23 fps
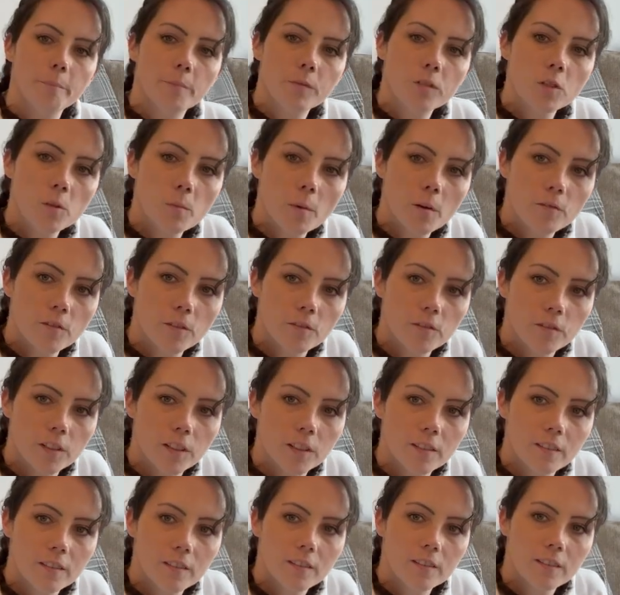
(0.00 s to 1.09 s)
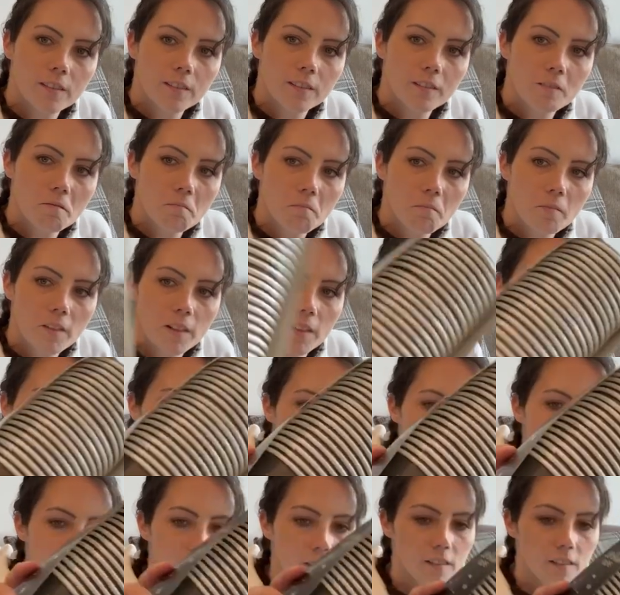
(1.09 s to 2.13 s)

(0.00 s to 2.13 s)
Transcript: £2.50. There you go.